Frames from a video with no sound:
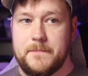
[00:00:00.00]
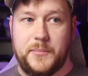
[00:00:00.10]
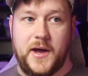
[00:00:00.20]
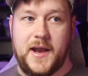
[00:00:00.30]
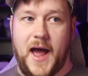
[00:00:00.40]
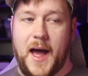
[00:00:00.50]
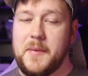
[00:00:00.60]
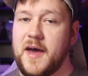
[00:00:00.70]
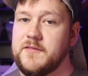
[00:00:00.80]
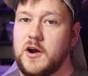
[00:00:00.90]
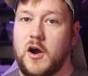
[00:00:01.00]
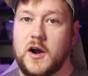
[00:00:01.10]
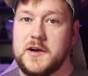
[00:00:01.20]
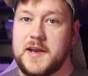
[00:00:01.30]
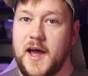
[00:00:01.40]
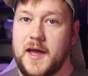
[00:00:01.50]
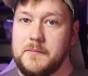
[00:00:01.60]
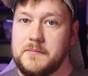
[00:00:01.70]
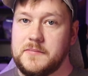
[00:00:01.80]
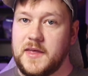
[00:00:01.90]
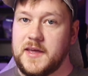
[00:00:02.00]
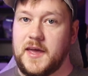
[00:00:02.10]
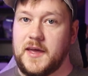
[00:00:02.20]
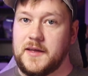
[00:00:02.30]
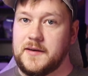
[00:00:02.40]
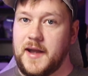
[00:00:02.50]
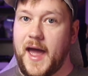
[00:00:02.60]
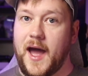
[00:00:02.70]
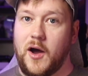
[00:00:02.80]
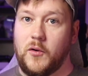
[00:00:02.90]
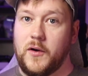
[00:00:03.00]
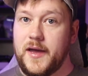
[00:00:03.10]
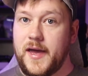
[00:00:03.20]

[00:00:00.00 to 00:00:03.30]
But I'm having a hard time thinking now,